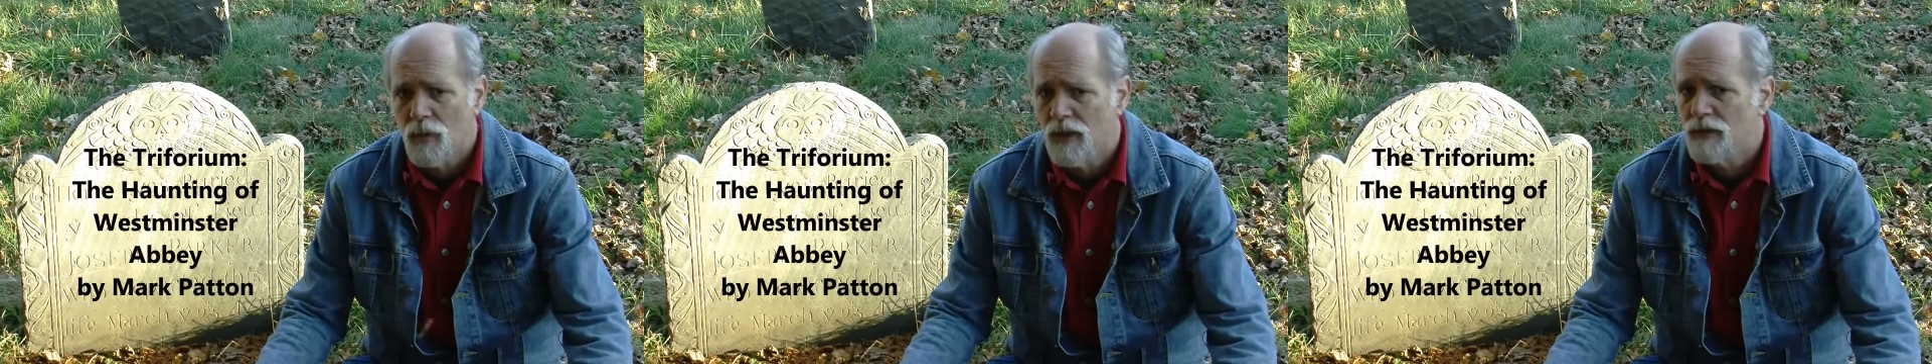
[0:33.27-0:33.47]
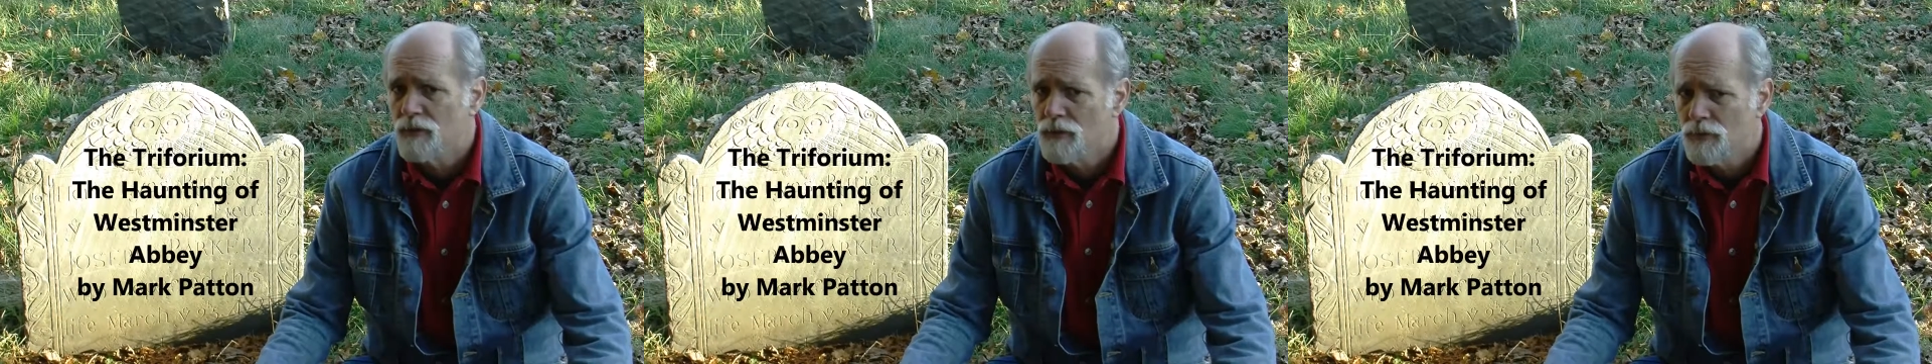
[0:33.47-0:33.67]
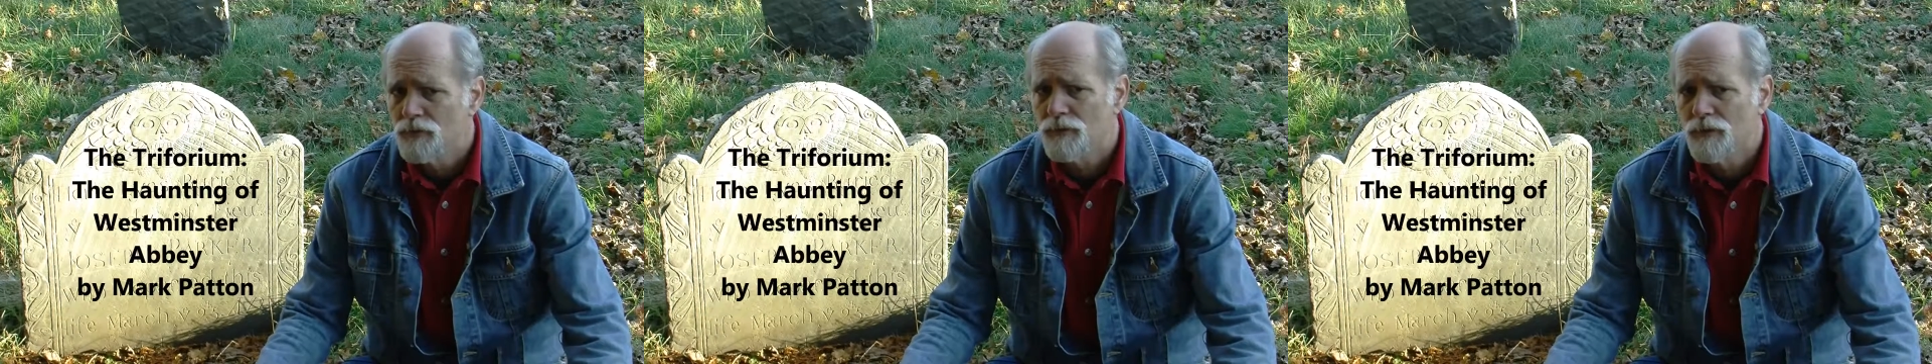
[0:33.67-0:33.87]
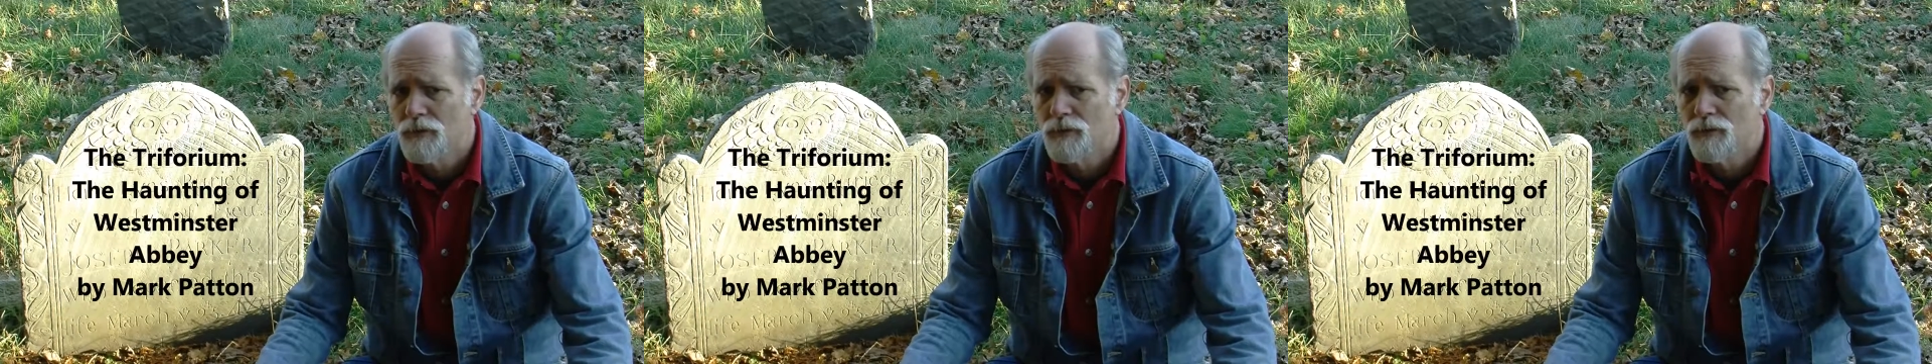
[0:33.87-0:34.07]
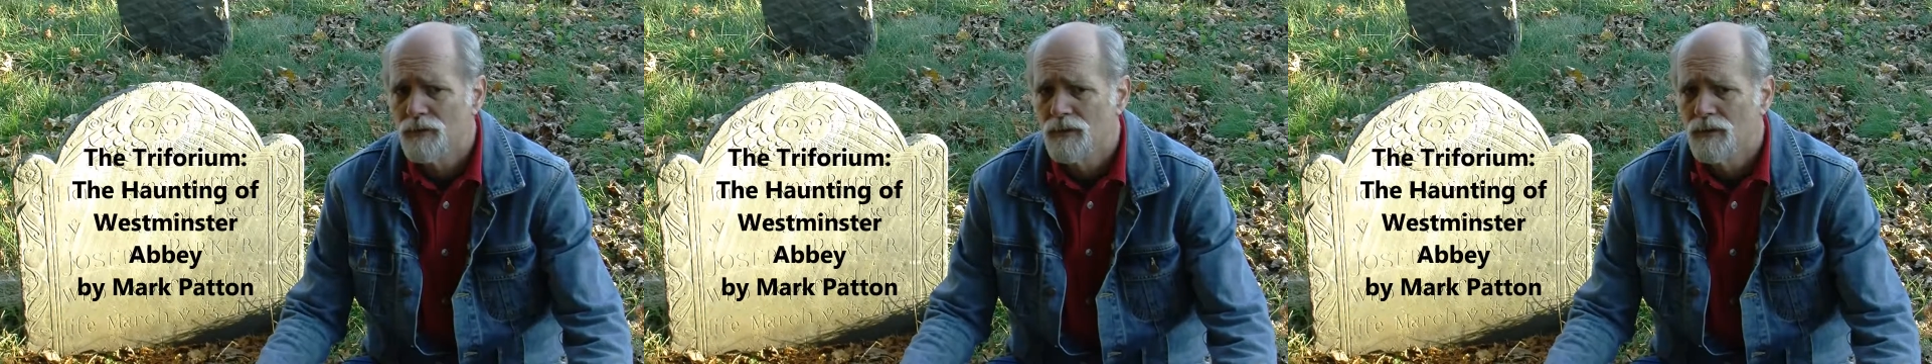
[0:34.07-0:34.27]
quite used
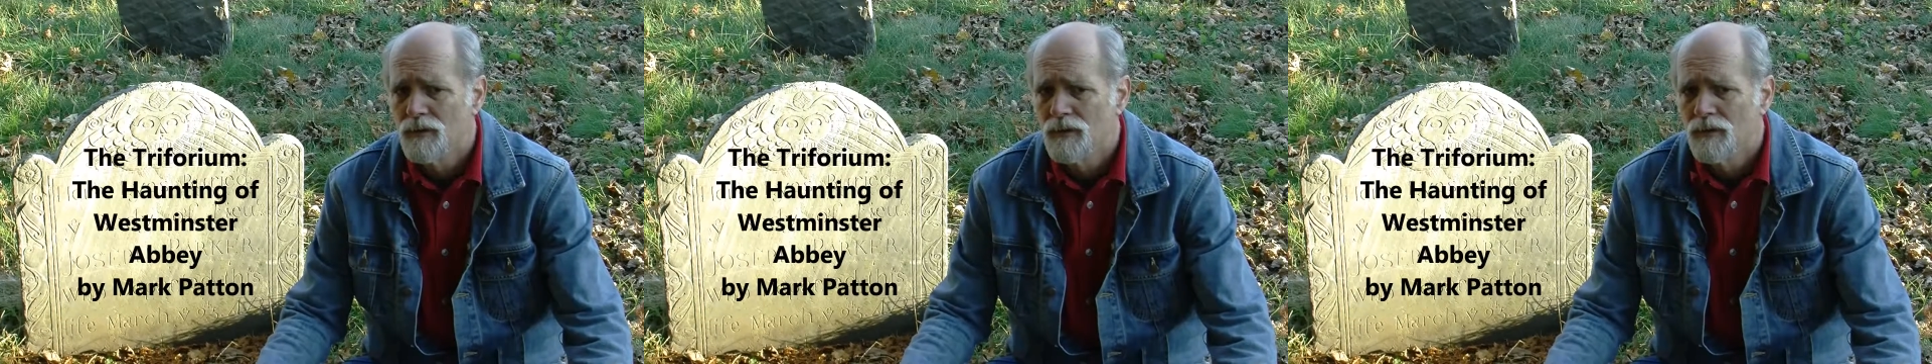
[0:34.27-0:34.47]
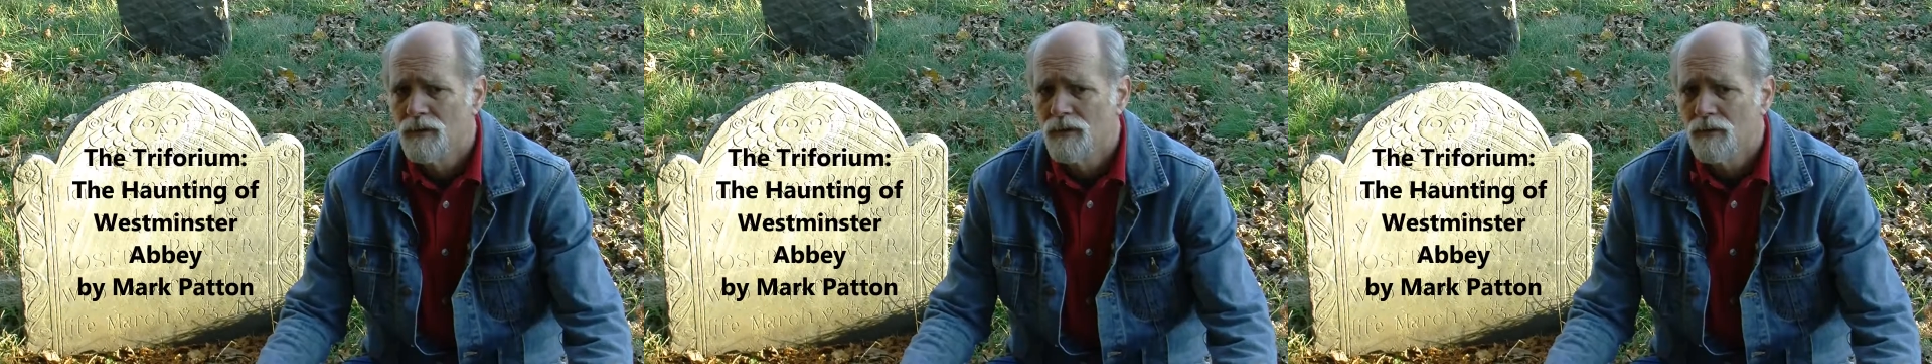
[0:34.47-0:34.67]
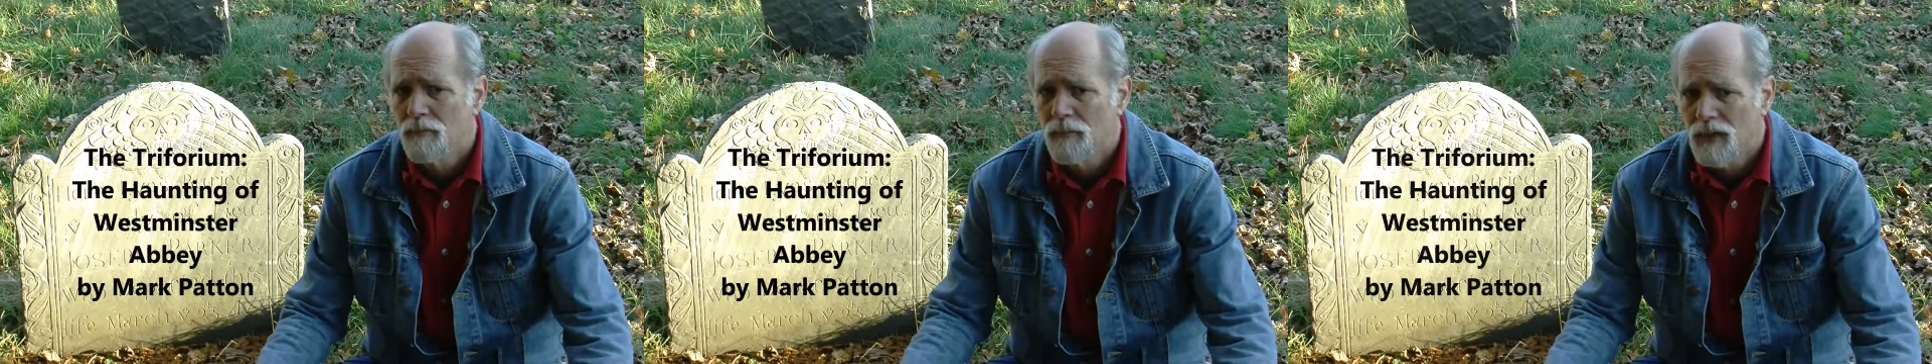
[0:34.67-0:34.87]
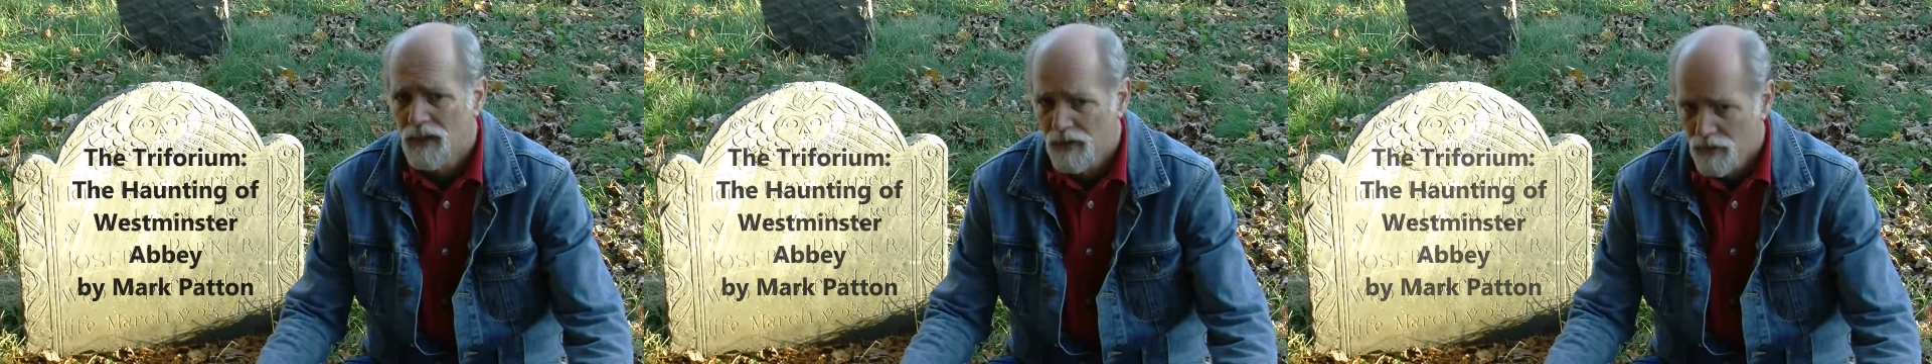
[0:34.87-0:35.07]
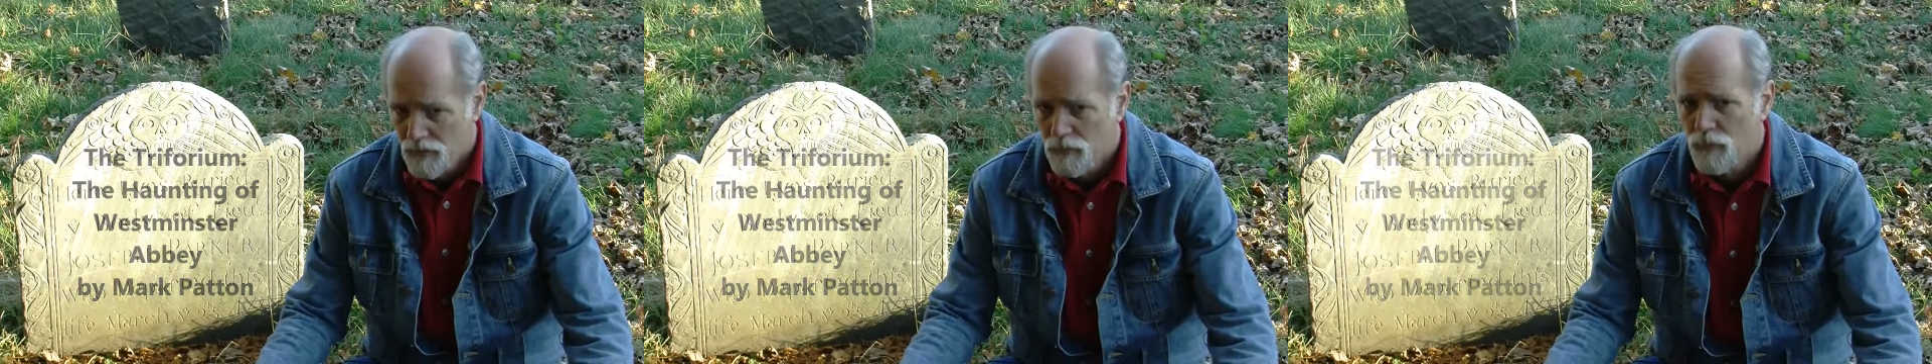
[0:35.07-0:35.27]
to,
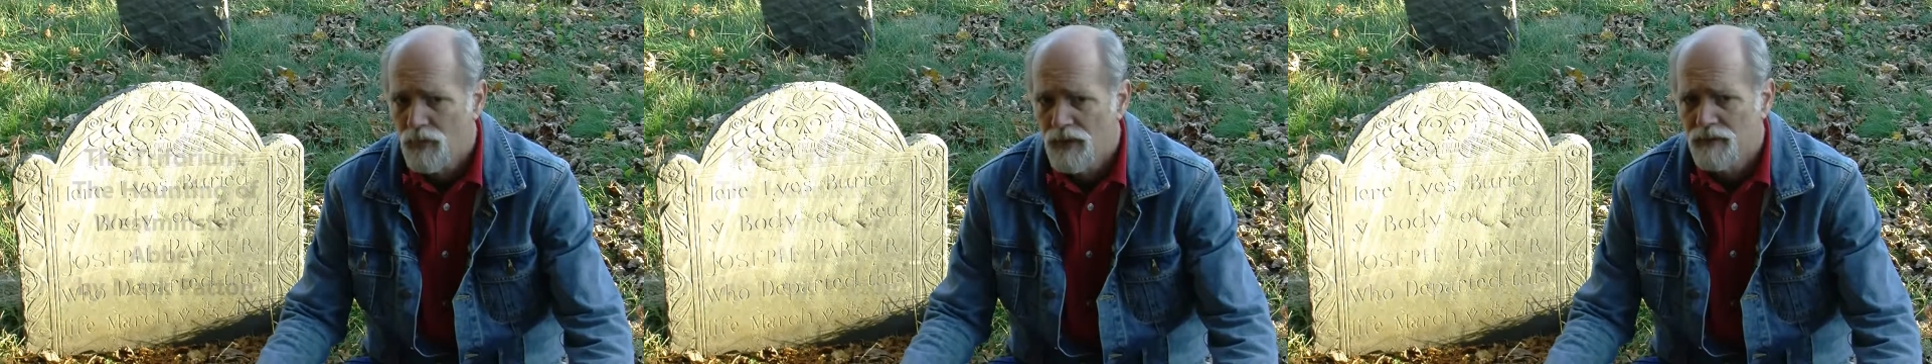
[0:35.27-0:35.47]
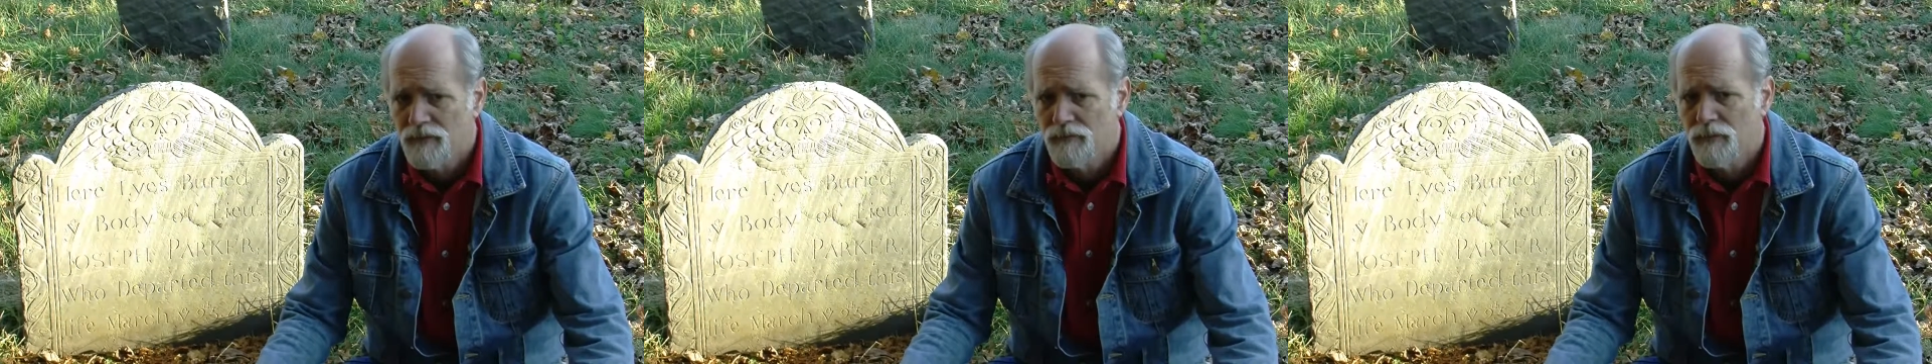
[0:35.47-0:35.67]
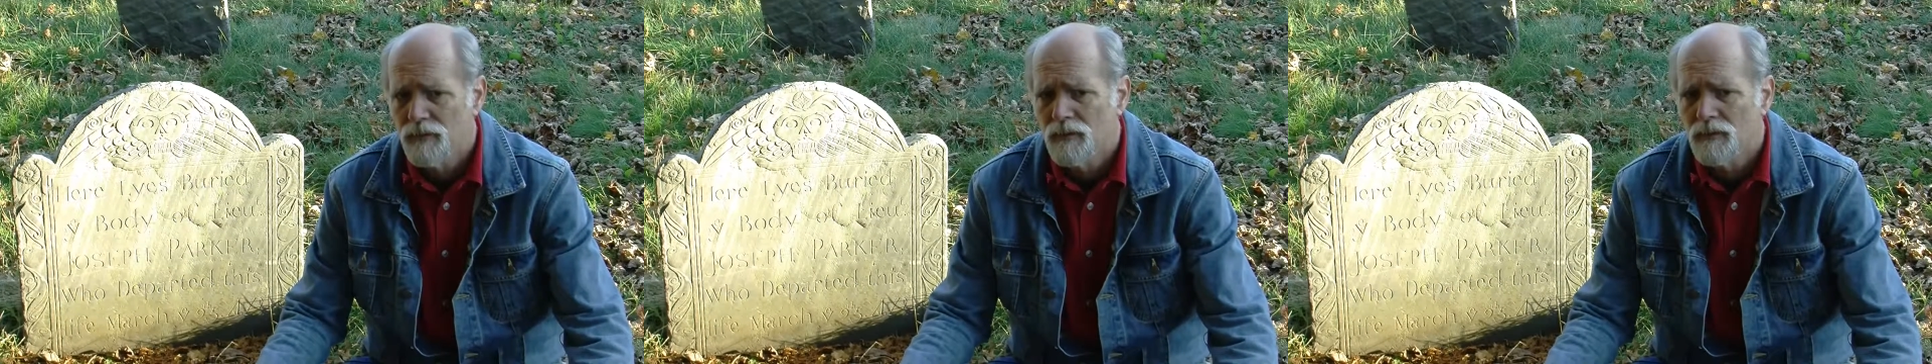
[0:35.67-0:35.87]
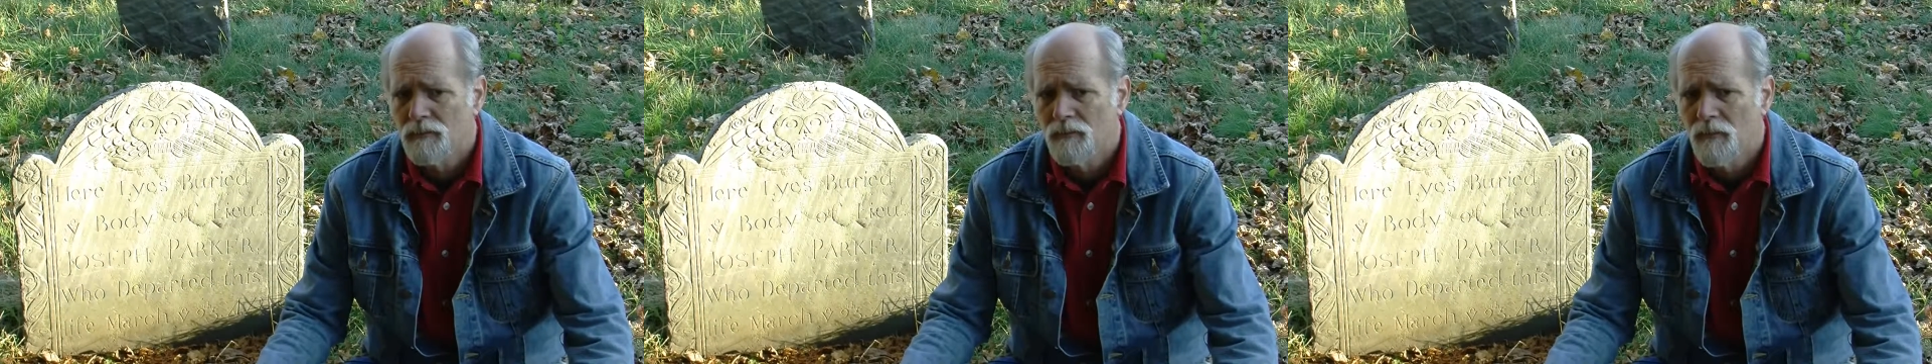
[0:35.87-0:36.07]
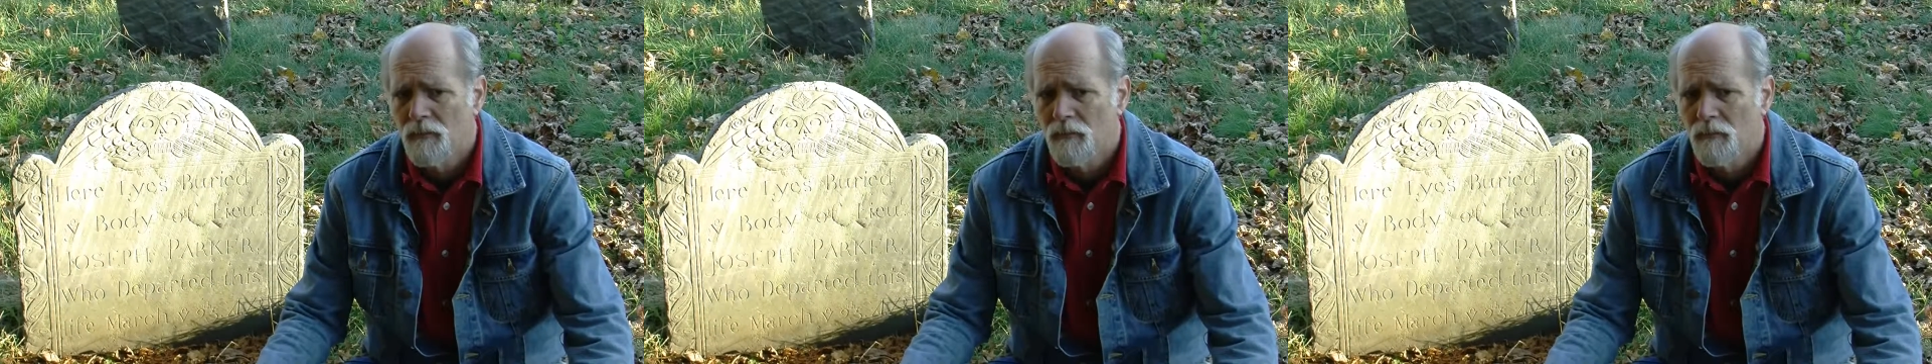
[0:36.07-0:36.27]
but I hope ready for.